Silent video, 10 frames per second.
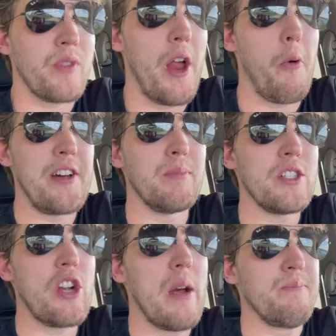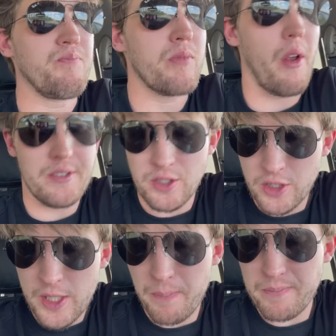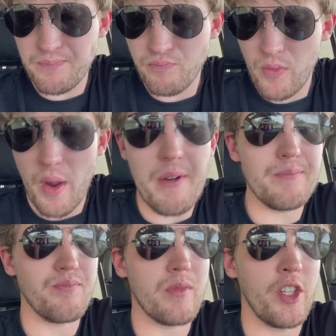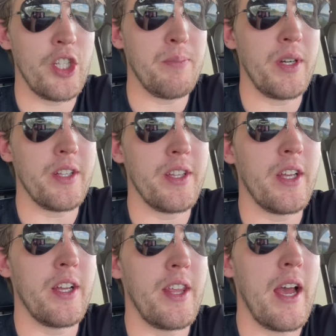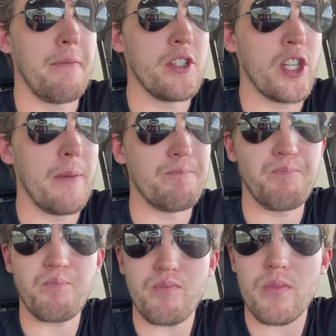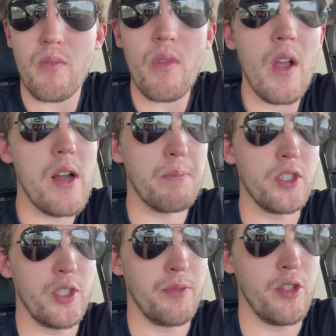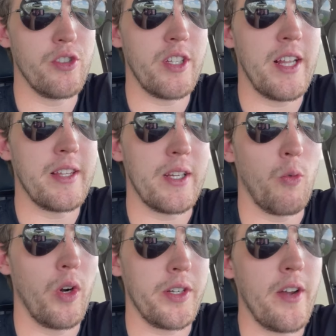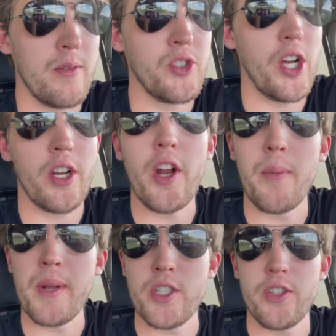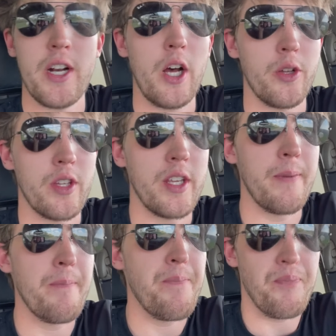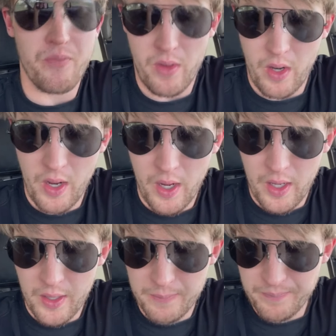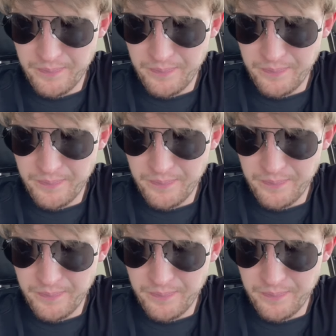anyway, my job is just keep keep bringing the, the heifers up and push them through so that they can work on them, check on them, make sure they're healthy, um,